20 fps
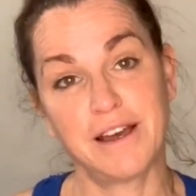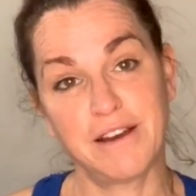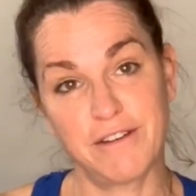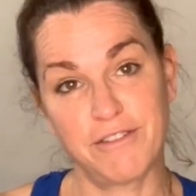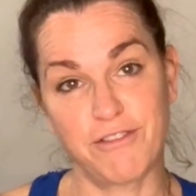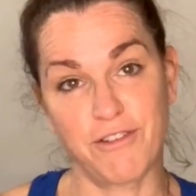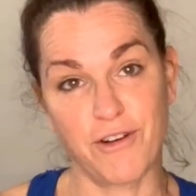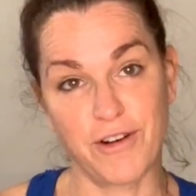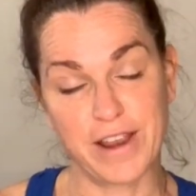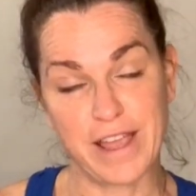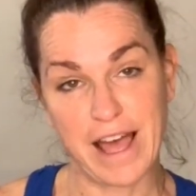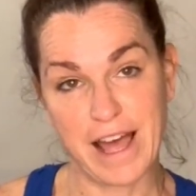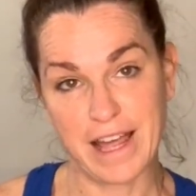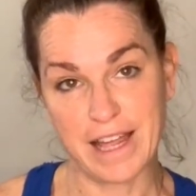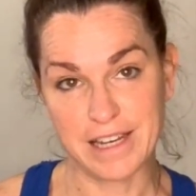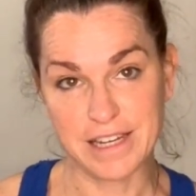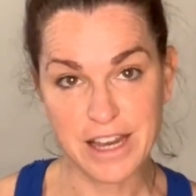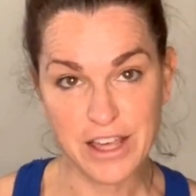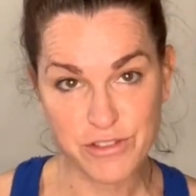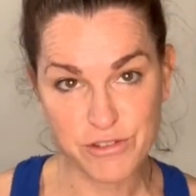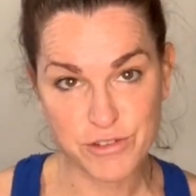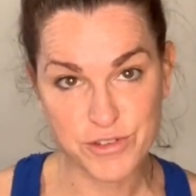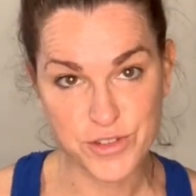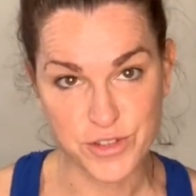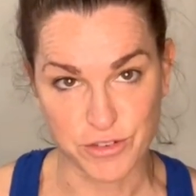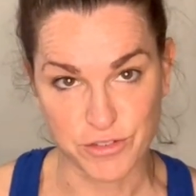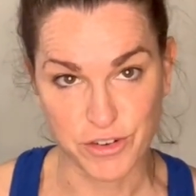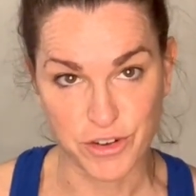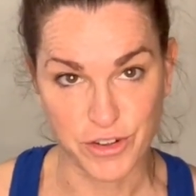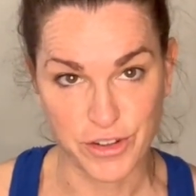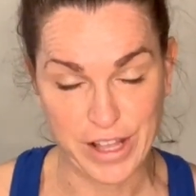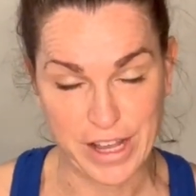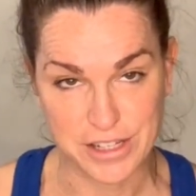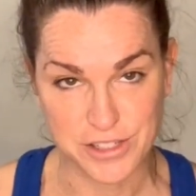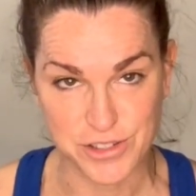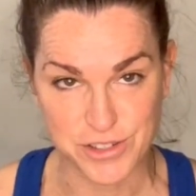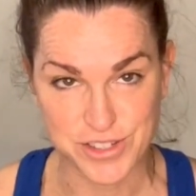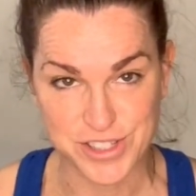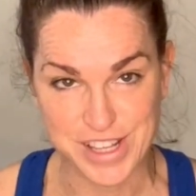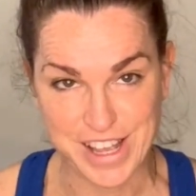for yet another cervical
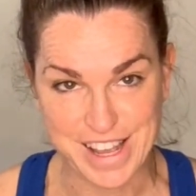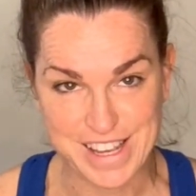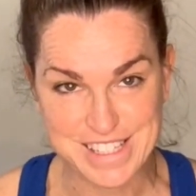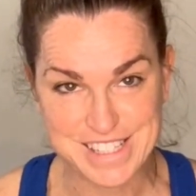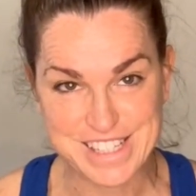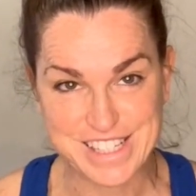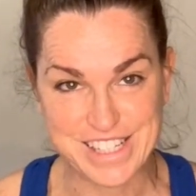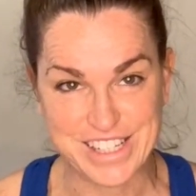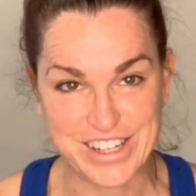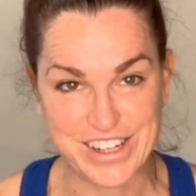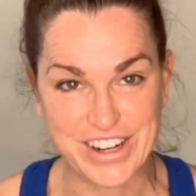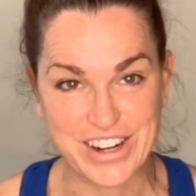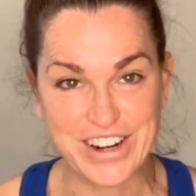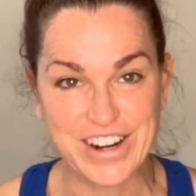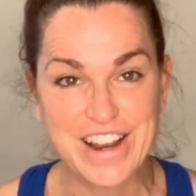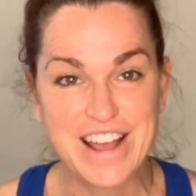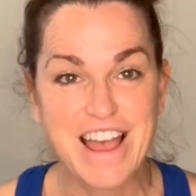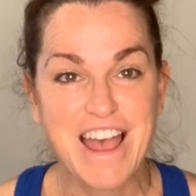exercise here.